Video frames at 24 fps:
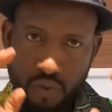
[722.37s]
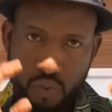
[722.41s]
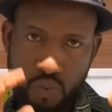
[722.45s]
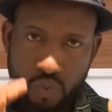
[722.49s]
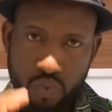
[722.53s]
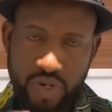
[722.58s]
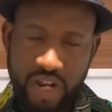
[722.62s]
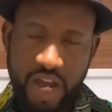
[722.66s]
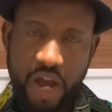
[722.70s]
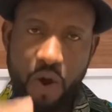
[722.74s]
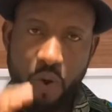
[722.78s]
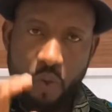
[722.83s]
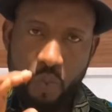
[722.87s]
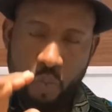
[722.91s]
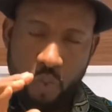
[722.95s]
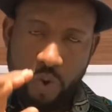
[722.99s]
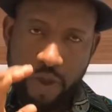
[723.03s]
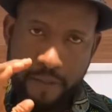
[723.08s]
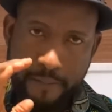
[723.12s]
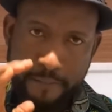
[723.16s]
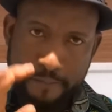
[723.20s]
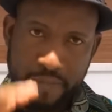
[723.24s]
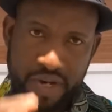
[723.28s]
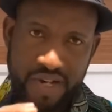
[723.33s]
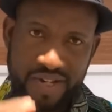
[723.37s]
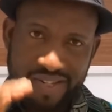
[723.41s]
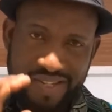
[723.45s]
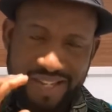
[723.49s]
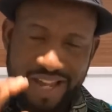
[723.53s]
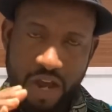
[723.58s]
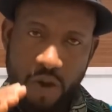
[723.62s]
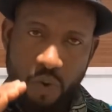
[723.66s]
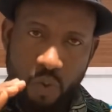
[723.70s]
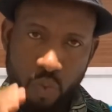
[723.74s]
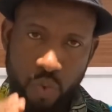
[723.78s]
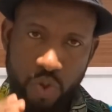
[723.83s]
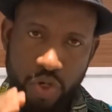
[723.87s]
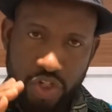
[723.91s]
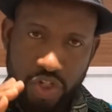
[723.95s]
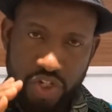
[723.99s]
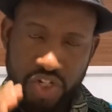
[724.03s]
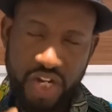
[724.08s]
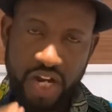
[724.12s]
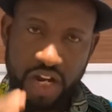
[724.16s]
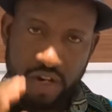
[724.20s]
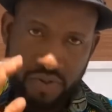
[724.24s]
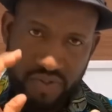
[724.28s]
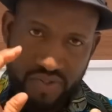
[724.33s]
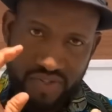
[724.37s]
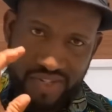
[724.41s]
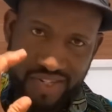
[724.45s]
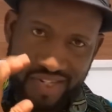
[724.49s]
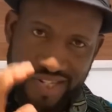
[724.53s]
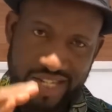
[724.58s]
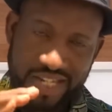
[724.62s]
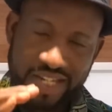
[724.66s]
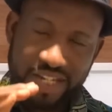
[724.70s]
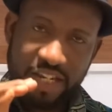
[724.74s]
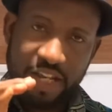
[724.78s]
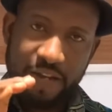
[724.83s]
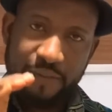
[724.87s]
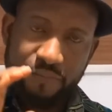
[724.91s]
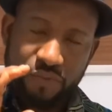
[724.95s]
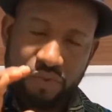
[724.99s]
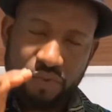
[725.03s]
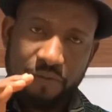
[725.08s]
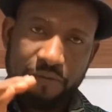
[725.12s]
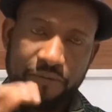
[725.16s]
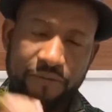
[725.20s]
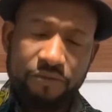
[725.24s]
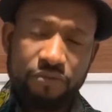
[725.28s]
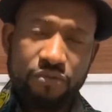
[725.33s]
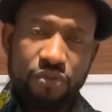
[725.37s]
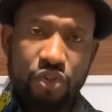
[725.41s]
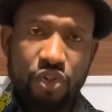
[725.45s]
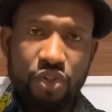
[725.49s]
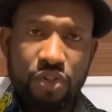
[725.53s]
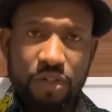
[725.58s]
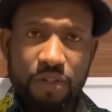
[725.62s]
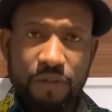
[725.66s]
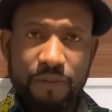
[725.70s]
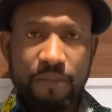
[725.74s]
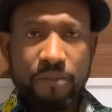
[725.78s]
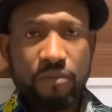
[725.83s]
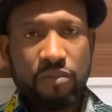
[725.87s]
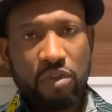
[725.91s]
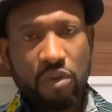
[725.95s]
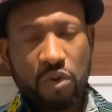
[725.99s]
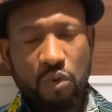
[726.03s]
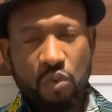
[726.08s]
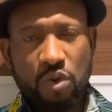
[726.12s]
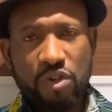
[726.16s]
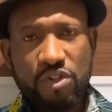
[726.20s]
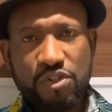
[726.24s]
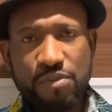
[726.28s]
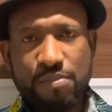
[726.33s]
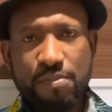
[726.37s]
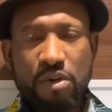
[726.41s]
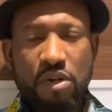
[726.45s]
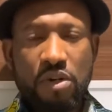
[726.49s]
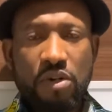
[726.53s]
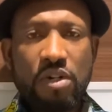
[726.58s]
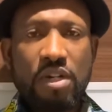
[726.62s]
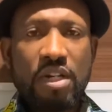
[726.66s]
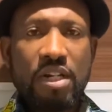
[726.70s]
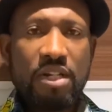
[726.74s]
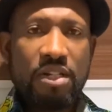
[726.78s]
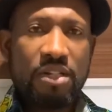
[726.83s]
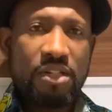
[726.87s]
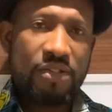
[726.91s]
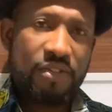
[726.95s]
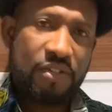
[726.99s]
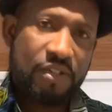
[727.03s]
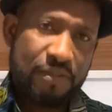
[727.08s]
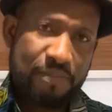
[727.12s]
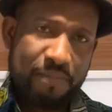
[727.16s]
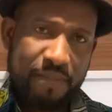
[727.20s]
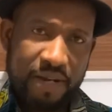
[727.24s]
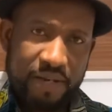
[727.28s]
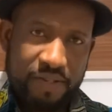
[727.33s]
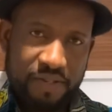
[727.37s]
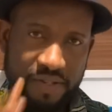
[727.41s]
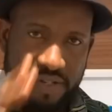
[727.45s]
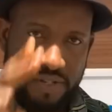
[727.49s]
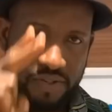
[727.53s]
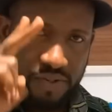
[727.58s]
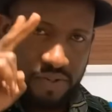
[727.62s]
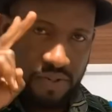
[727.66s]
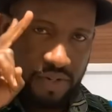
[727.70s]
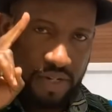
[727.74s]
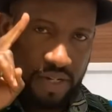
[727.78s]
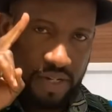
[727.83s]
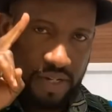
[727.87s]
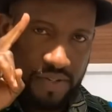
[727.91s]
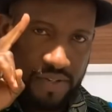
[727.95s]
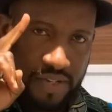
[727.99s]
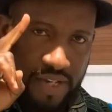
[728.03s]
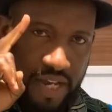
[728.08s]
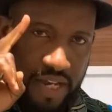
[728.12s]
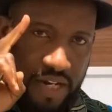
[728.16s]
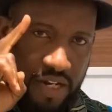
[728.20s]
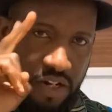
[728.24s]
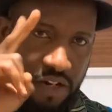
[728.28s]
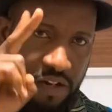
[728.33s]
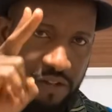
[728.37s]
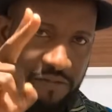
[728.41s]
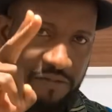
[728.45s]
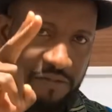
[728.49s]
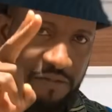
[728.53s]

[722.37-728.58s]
that we must and we shall see them to fruition. Once more, this is Mazi Ezeoke signing off.